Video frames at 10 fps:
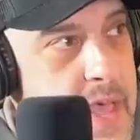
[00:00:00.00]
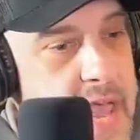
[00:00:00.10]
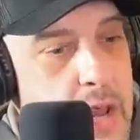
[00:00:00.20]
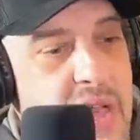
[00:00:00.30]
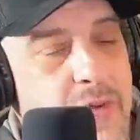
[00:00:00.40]

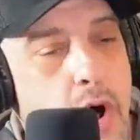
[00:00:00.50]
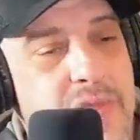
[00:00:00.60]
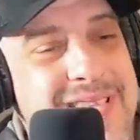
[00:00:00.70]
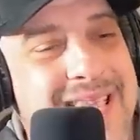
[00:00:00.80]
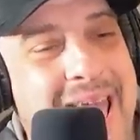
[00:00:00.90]
And you have all
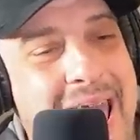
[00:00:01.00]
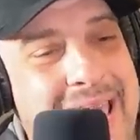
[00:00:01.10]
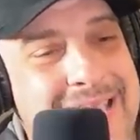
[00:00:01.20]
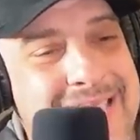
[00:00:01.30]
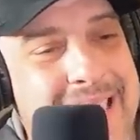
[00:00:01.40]
these
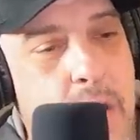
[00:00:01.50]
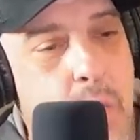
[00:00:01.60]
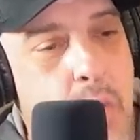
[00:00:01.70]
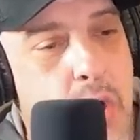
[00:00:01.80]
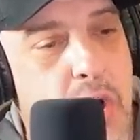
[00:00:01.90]
guys that
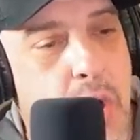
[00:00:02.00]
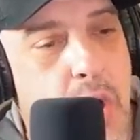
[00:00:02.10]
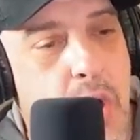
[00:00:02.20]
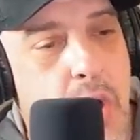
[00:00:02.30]
were